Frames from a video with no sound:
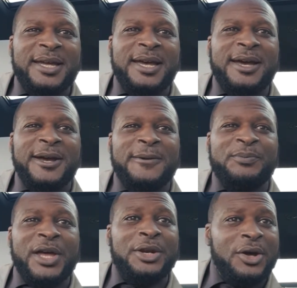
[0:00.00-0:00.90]

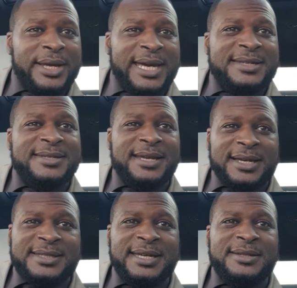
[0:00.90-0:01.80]
and not get
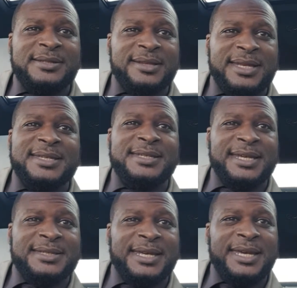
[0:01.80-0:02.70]
sucked into this
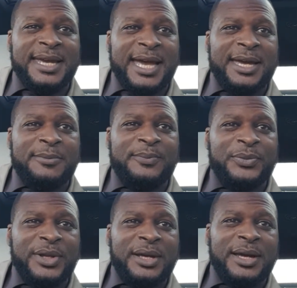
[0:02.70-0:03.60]
16-game
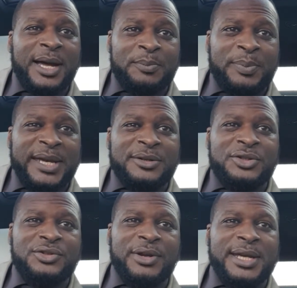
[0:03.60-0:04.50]
unbeaten
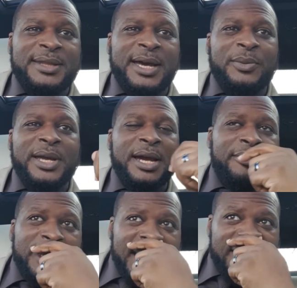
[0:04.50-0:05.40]
streak that we
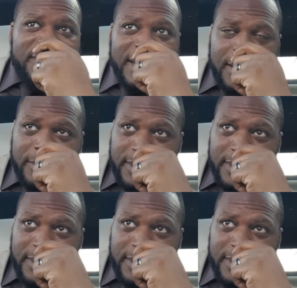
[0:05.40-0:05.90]
currently have now.